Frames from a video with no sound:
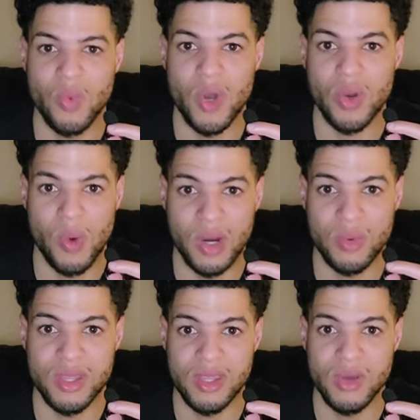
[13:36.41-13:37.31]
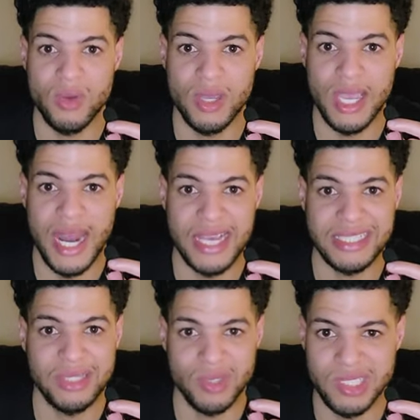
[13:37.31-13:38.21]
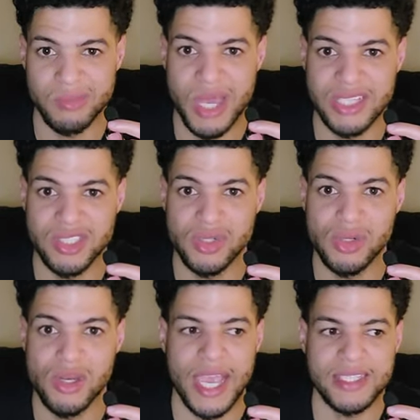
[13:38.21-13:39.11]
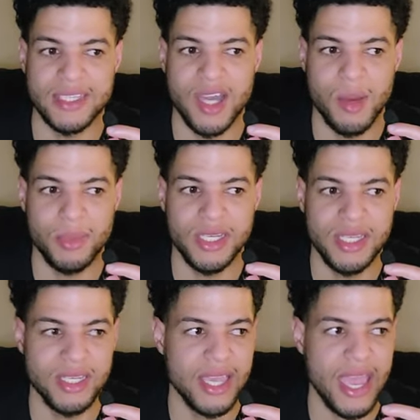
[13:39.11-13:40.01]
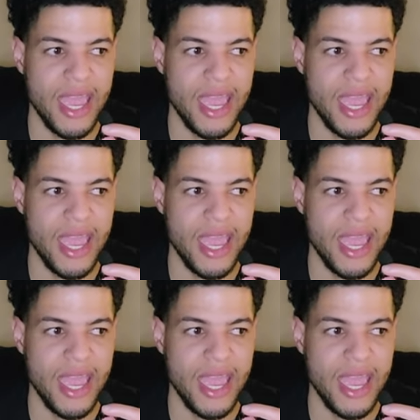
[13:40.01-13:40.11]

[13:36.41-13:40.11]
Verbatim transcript: want to work with you and actually respect you as a company.